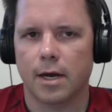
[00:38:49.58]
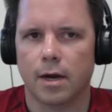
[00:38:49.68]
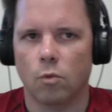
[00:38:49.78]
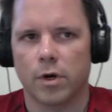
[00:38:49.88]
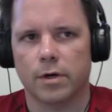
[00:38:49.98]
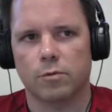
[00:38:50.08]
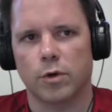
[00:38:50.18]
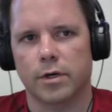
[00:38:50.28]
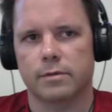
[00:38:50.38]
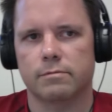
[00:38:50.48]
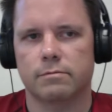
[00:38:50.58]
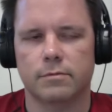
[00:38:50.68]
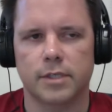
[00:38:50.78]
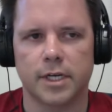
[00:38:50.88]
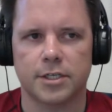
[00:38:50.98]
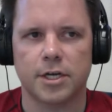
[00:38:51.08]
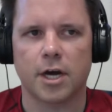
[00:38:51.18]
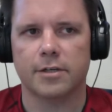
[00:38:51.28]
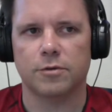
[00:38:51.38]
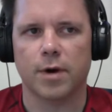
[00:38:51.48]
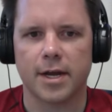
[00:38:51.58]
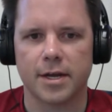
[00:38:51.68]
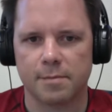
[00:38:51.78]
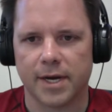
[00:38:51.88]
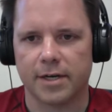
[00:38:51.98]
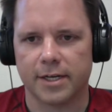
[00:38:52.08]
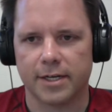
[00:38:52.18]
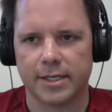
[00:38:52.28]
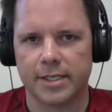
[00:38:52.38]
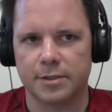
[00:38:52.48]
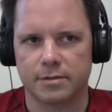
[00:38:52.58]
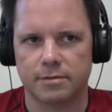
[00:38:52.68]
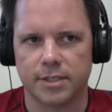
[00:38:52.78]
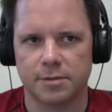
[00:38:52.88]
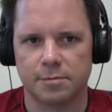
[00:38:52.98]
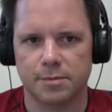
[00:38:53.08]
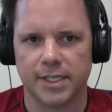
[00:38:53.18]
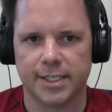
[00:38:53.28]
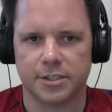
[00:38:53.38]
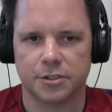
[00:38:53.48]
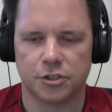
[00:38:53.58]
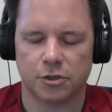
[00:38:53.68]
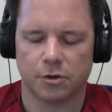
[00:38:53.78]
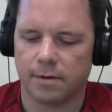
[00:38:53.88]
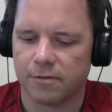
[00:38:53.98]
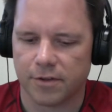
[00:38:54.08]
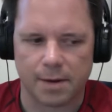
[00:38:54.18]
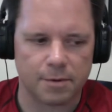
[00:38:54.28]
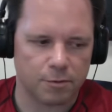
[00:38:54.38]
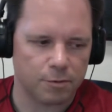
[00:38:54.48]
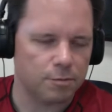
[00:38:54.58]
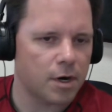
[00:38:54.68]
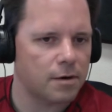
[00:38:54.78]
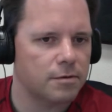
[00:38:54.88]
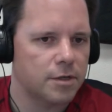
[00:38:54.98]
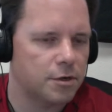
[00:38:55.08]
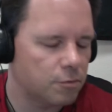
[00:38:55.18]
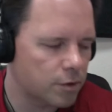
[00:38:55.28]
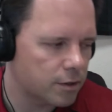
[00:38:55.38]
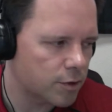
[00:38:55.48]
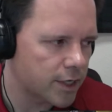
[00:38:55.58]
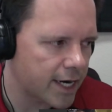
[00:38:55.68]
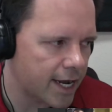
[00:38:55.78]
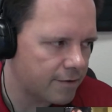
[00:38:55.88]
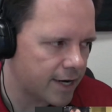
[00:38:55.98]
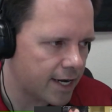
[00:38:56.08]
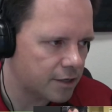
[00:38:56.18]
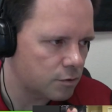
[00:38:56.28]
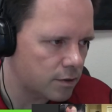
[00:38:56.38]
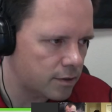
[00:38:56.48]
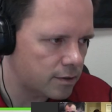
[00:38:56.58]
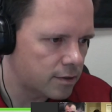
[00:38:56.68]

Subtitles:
We're going to talk to Ryan about his ability to show up for that, but we will probably, we're going to have an actual